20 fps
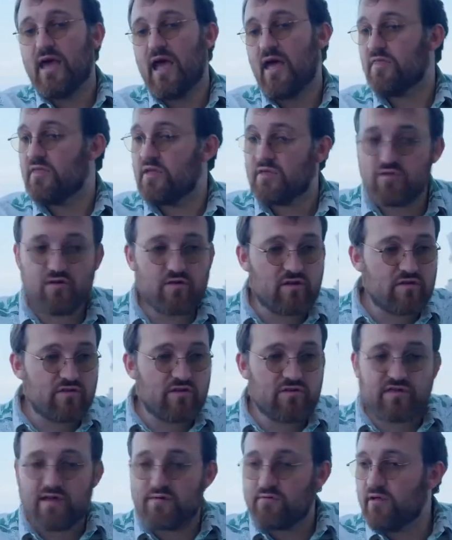And then you can
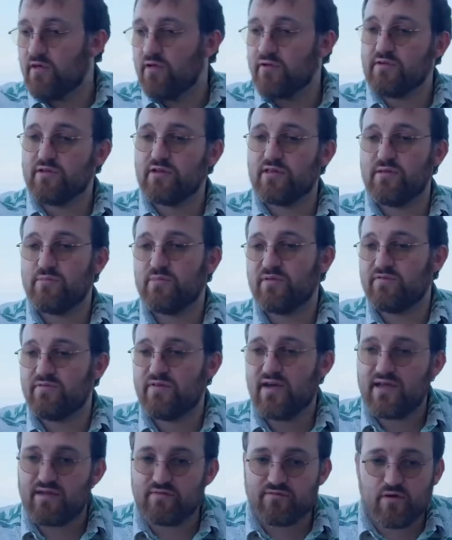just have an all you can eat
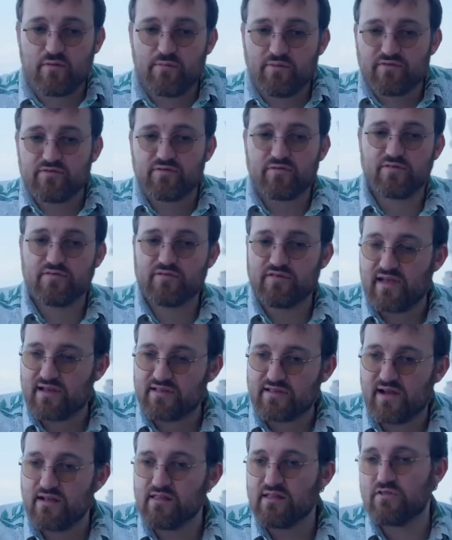buffet of open source
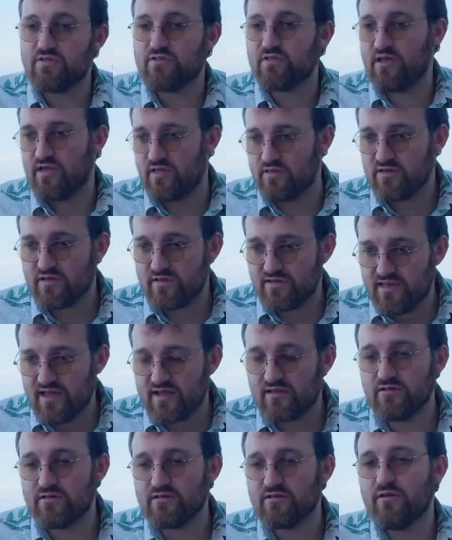technology, and you can
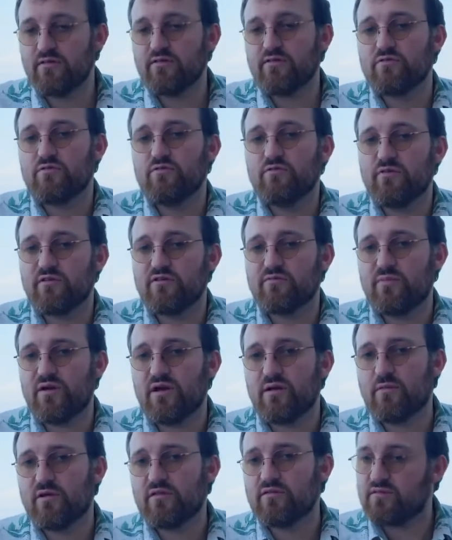take a look at all these cool
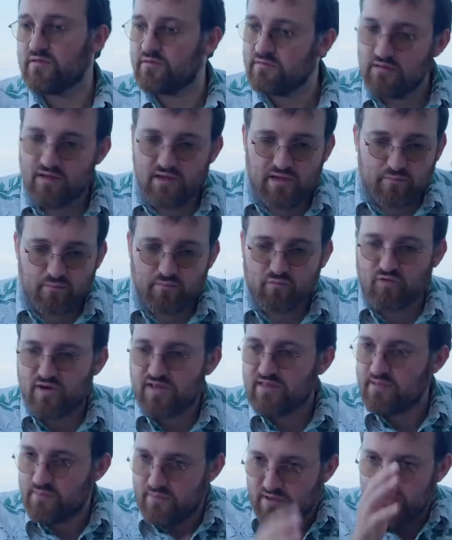experiments and
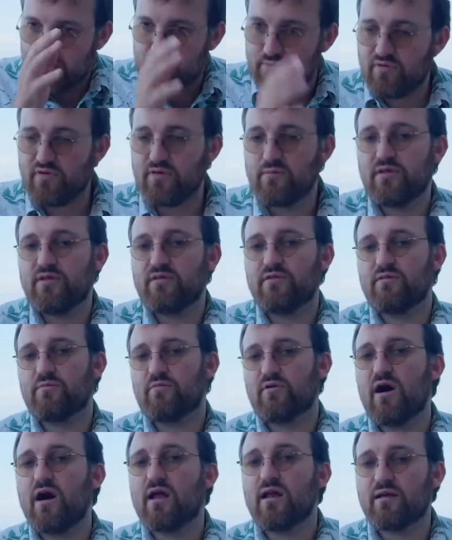bring them in and put them into the
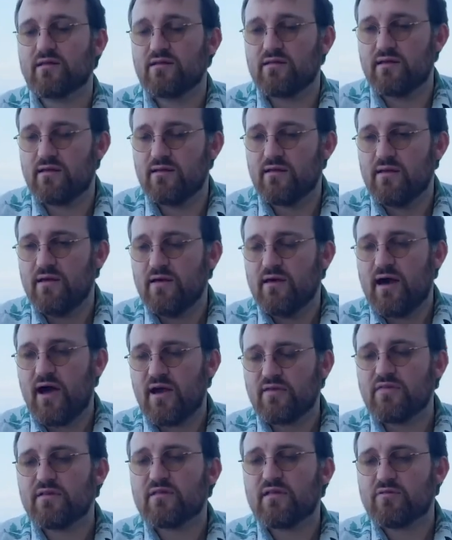product. And
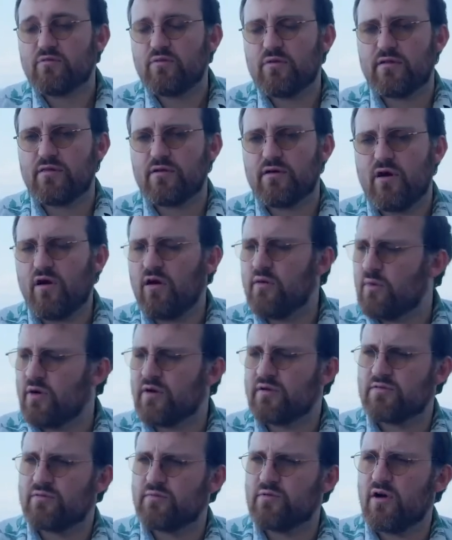I think that's one of the
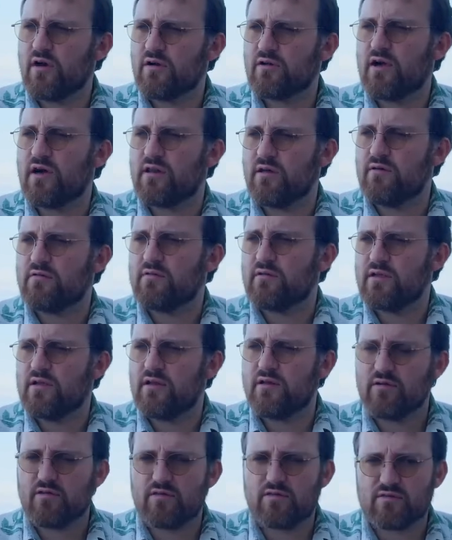hallmarks of Cardano. You
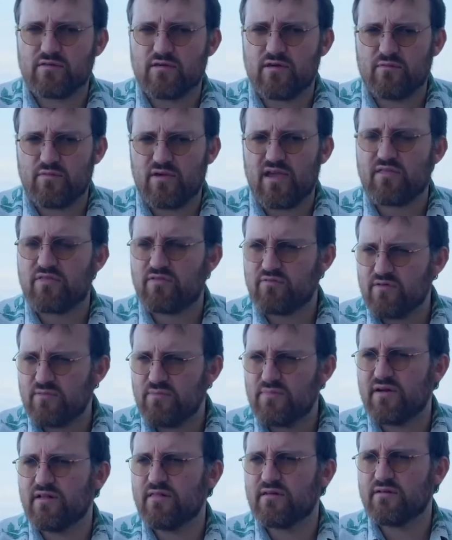know, it's uh, we had three
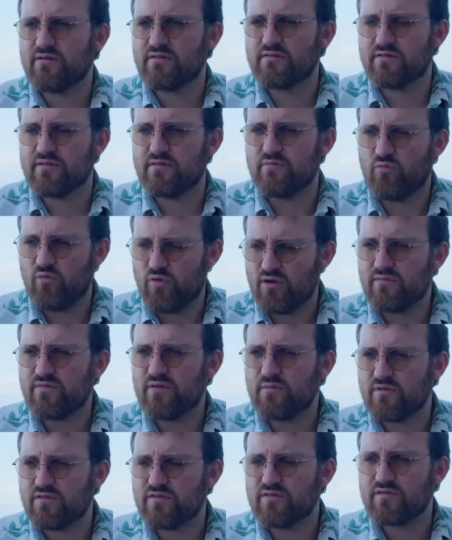pillars, and one of
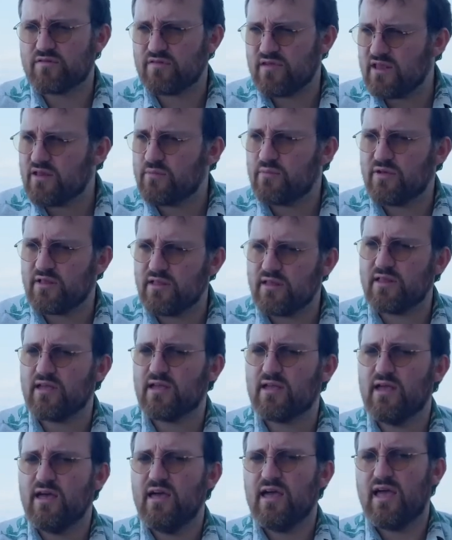them was
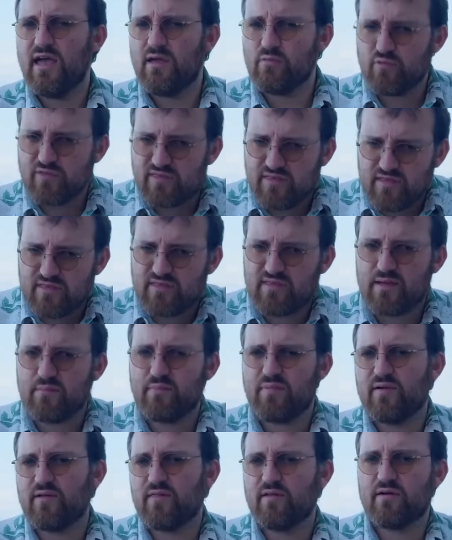sustainability, and within
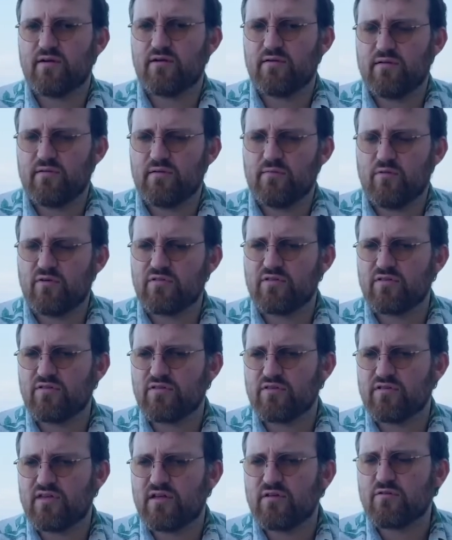that pillar wasn't
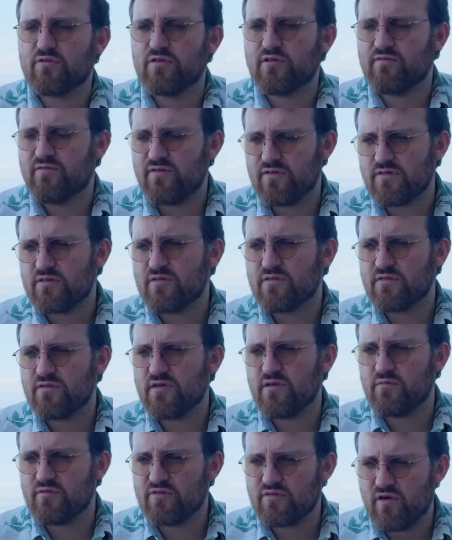just energy
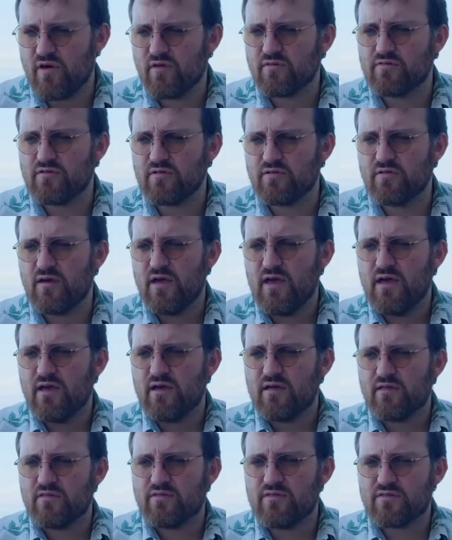efficiency, it was also
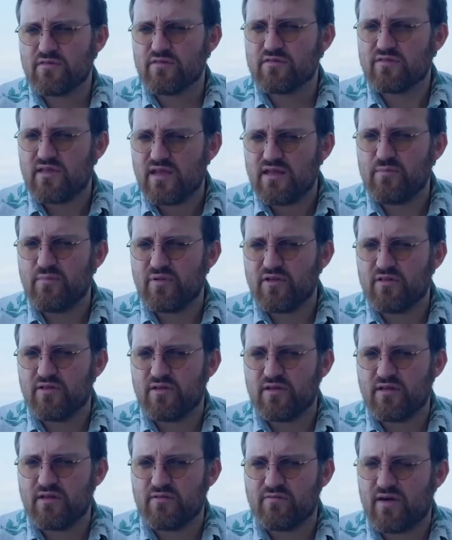the
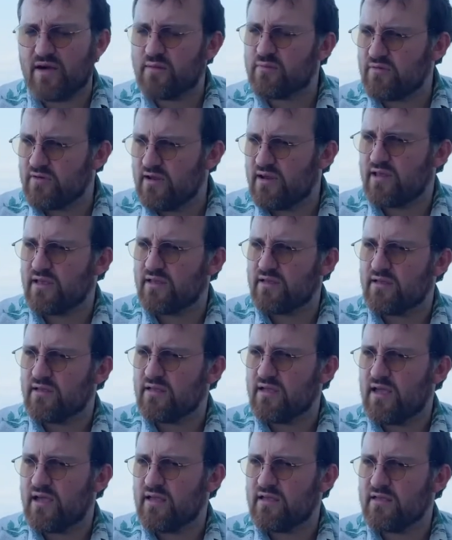sustainability of upgrading,
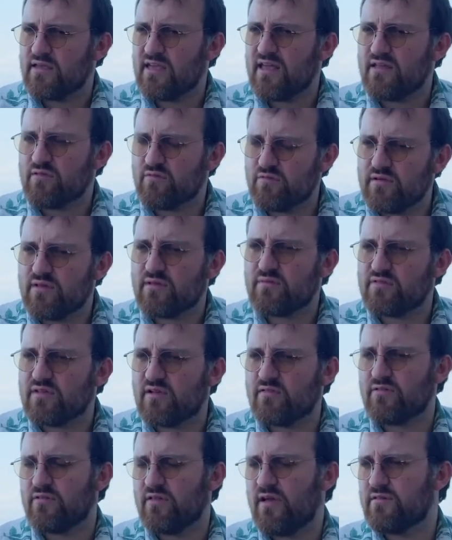and getting rid of
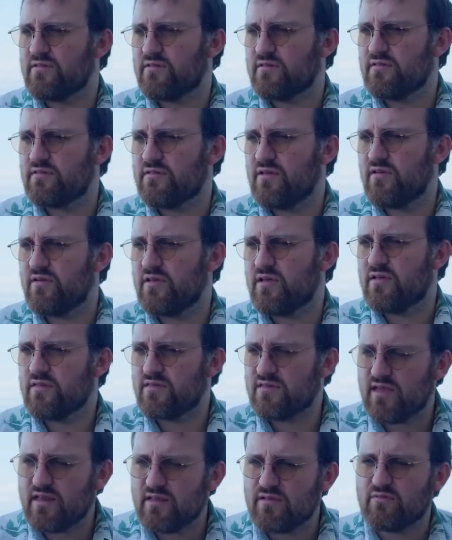centralized
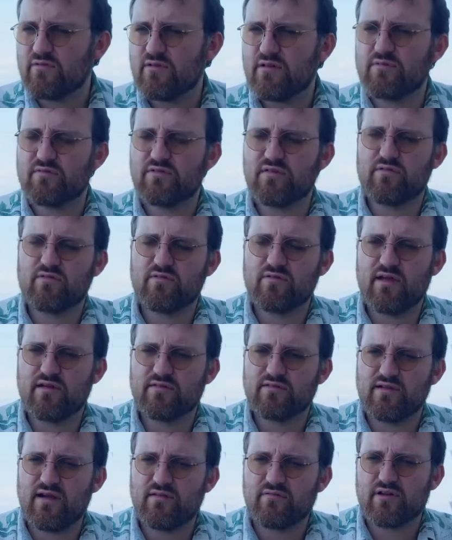custodians, getting rid of
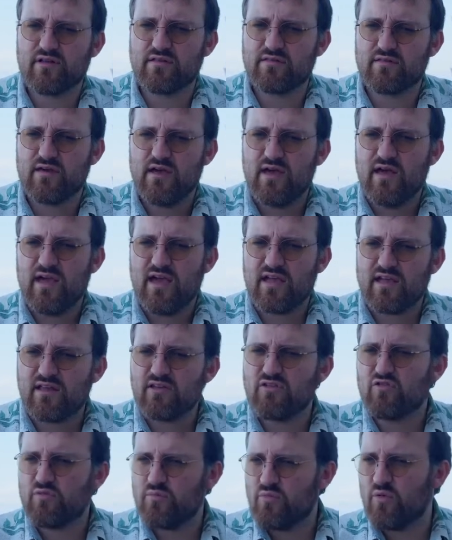centralized governance,
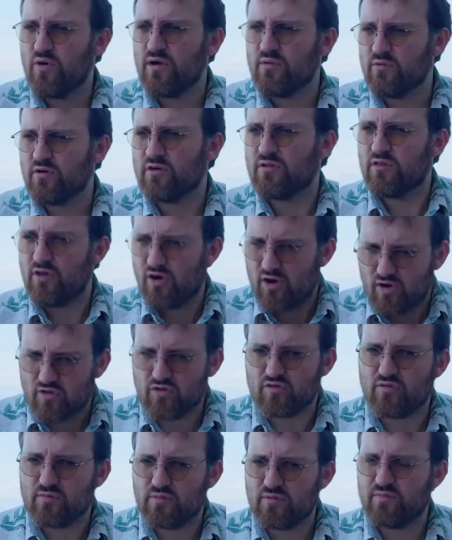getting to a point where a
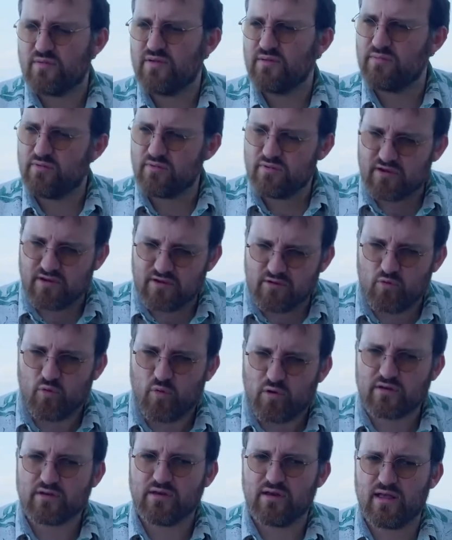large group of people can
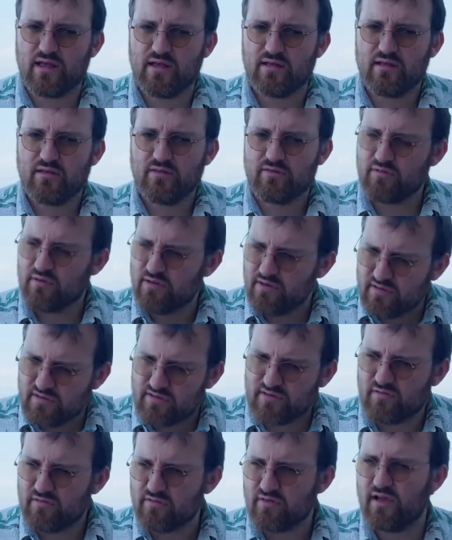coordinate through a
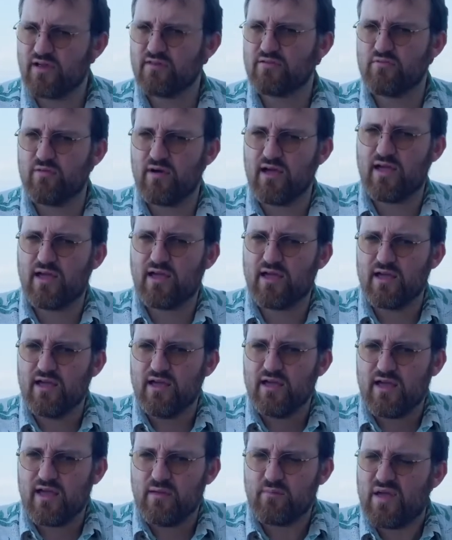decentralized way
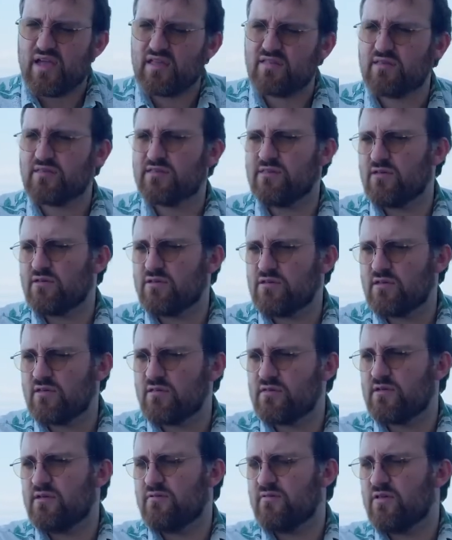and make decisions and